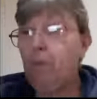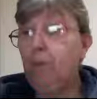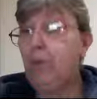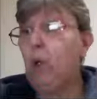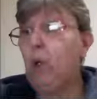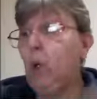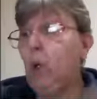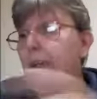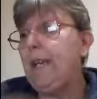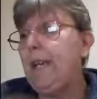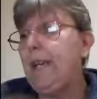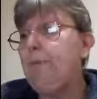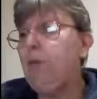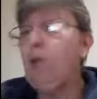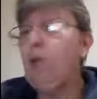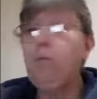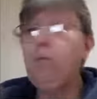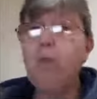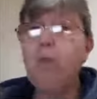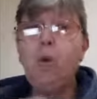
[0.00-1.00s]
poor
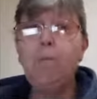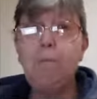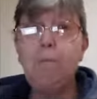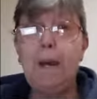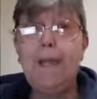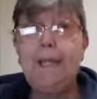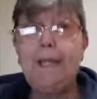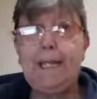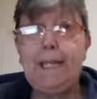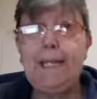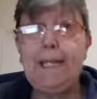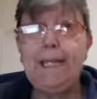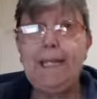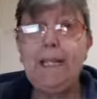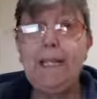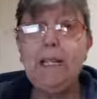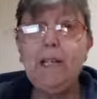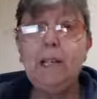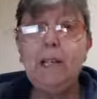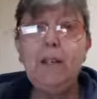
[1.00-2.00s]
people more
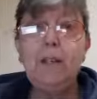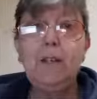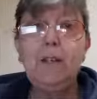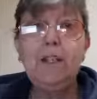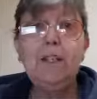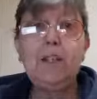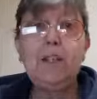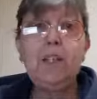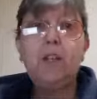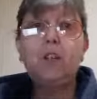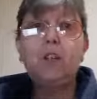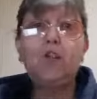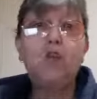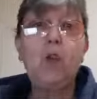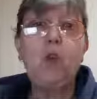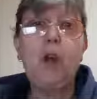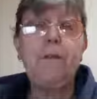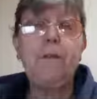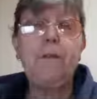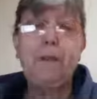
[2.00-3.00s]
money is going to
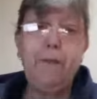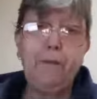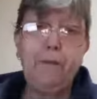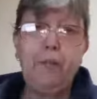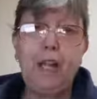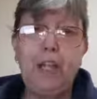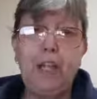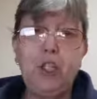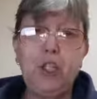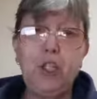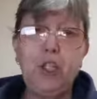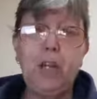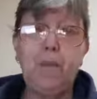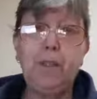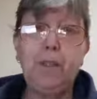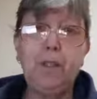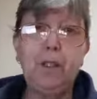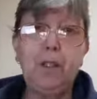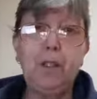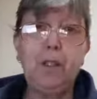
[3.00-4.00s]
drive inflation up
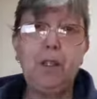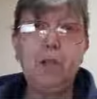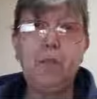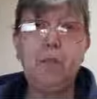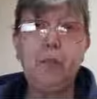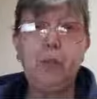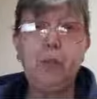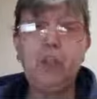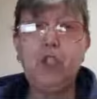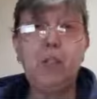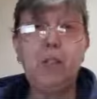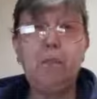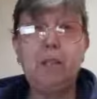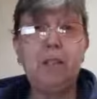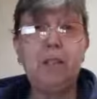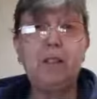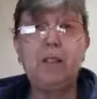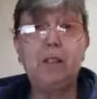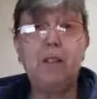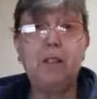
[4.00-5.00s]
is a load of bullshit,
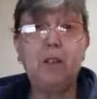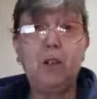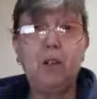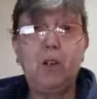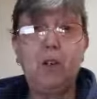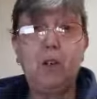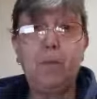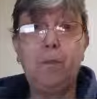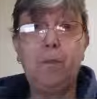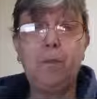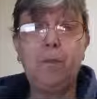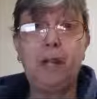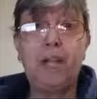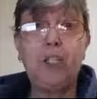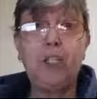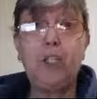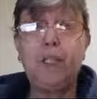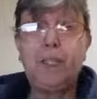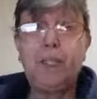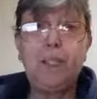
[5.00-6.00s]
because it's the
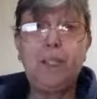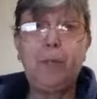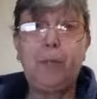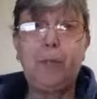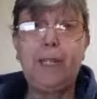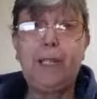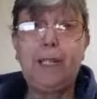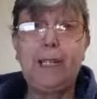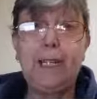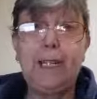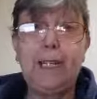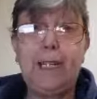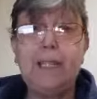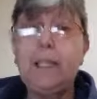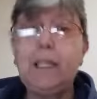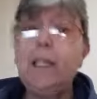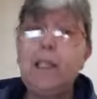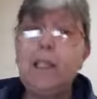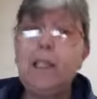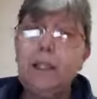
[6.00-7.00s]
corporations and the
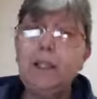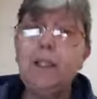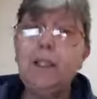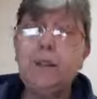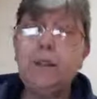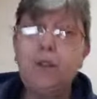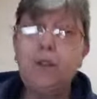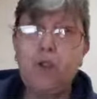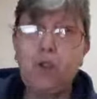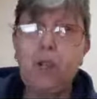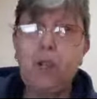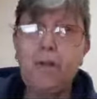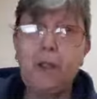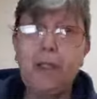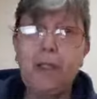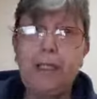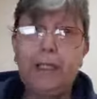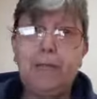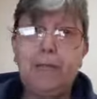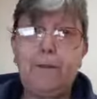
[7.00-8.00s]
billionaires that have
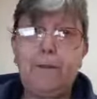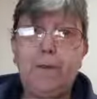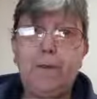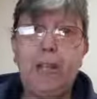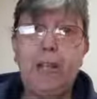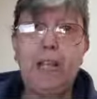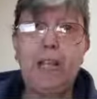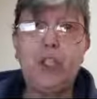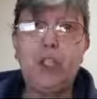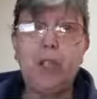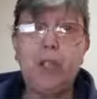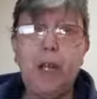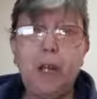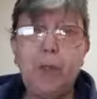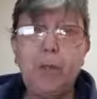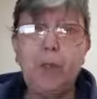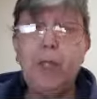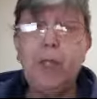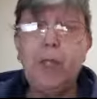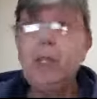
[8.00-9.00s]
driven this inflation
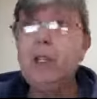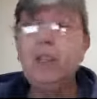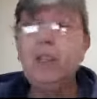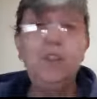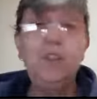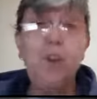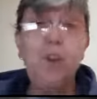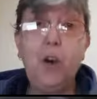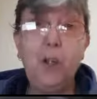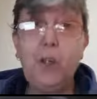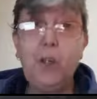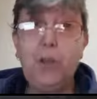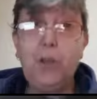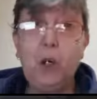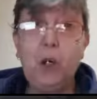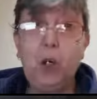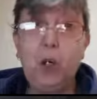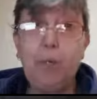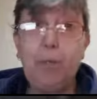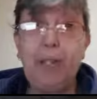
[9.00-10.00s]
up, not the
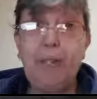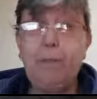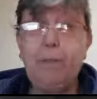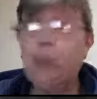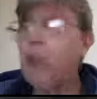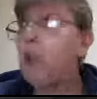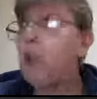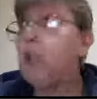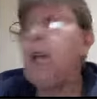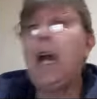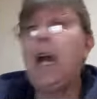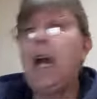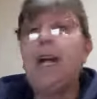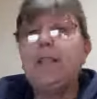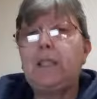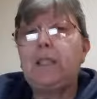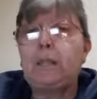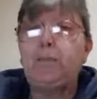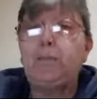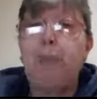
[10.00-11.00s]
poor people who
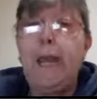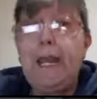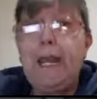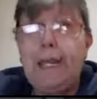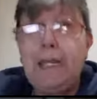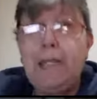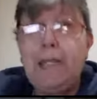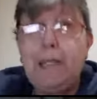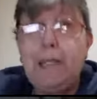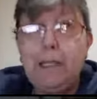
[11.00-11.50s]
can't spend,